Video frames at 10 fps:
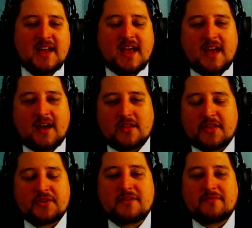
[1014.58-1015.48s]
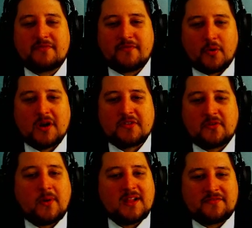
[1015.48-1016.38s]
are the third and
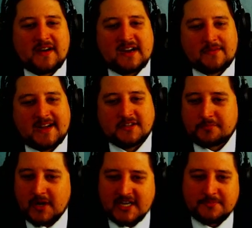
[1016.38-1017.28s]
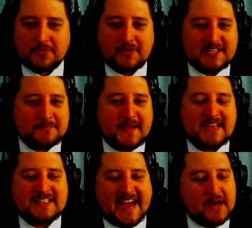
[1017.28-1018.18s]
fourth qualifier rounds. Prize pool is
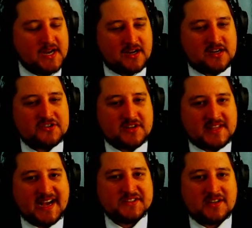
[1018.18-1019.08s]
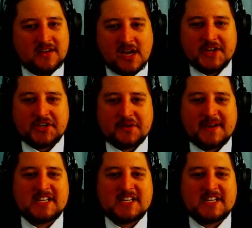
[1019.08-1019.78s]
based out at 100,000. Tournament has